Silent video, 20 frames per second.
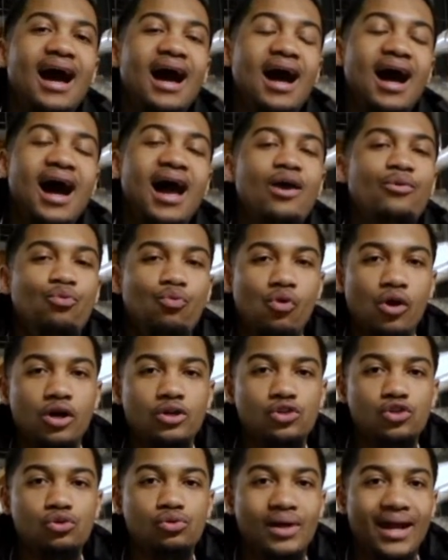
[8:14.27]
I
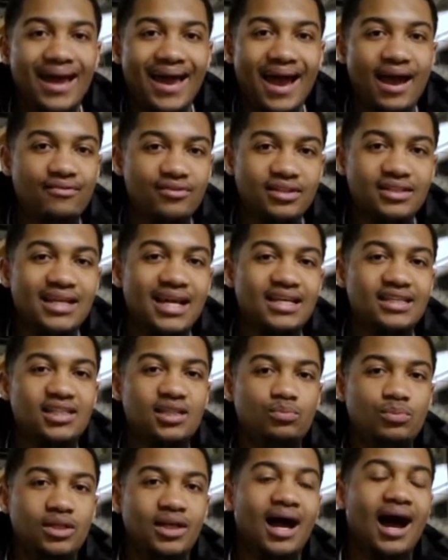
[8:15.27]
want you to advertise to
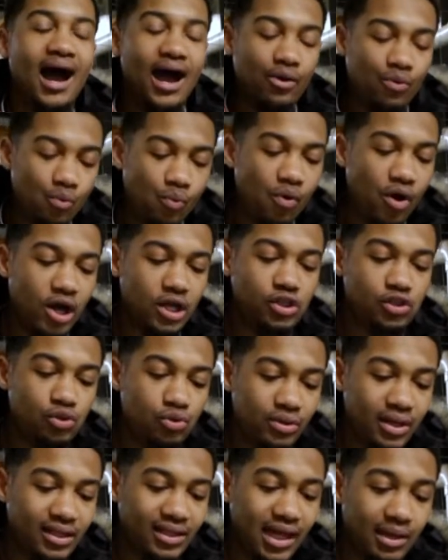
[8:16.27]
me. I want
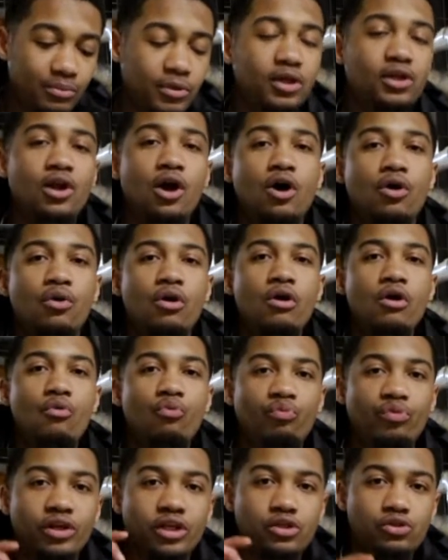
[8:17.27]
you to let me know
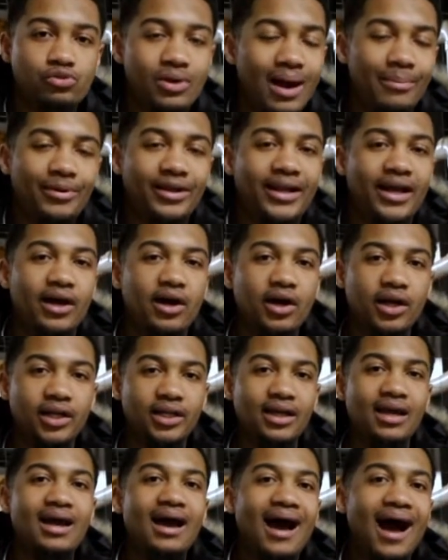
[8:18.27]
when you're dropping that hoodie.
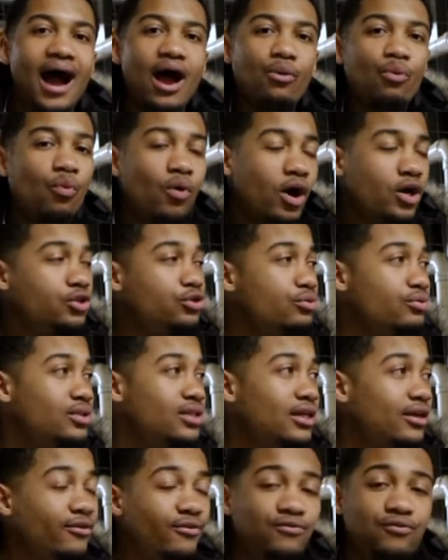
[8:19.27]
I want you
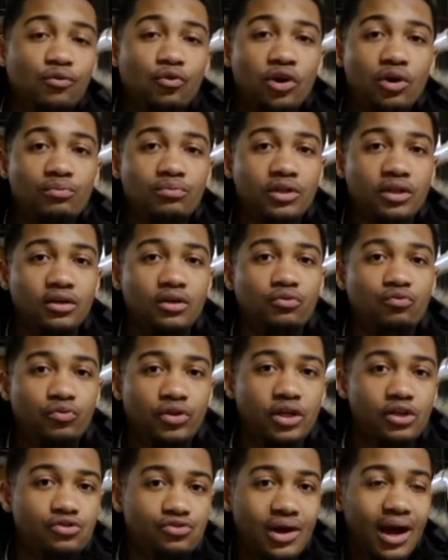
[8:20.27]
to inform me when
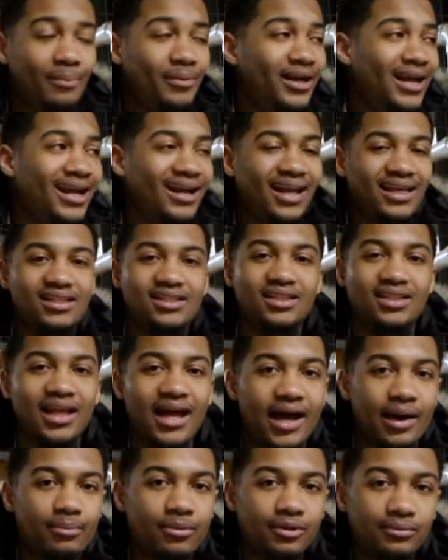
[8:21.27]
you're dropping that next
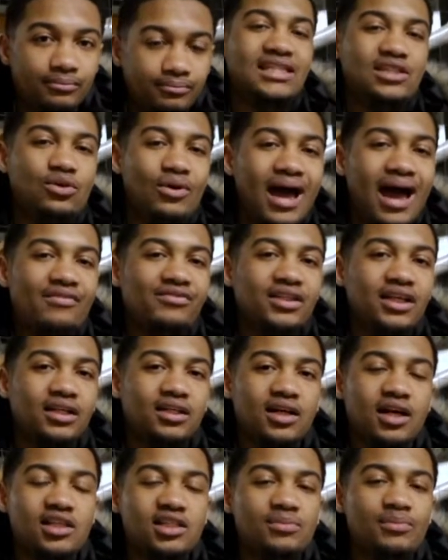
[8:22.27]
collab. And so having a
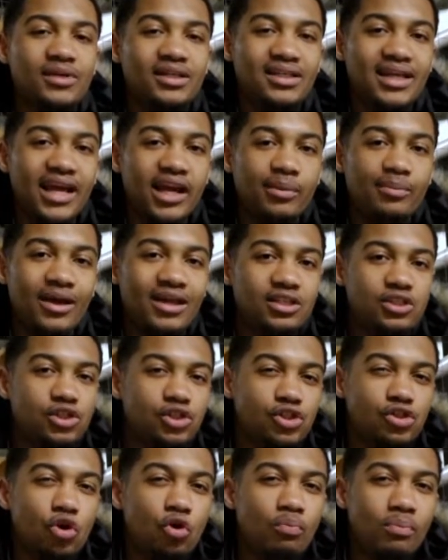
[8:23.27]
customer database is
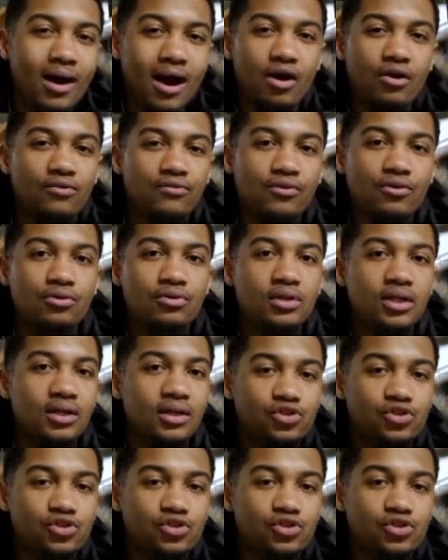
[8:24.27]
so powerful.